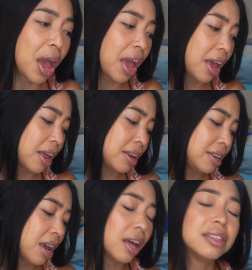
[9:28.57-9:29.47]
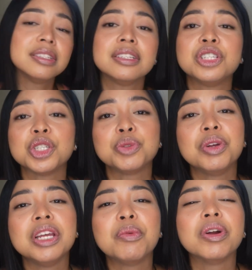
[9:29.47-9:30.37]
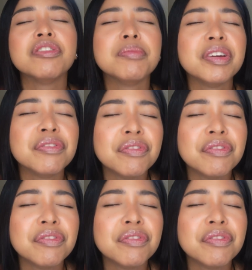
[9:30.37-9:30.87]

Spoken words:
And yeah, this is just really one of my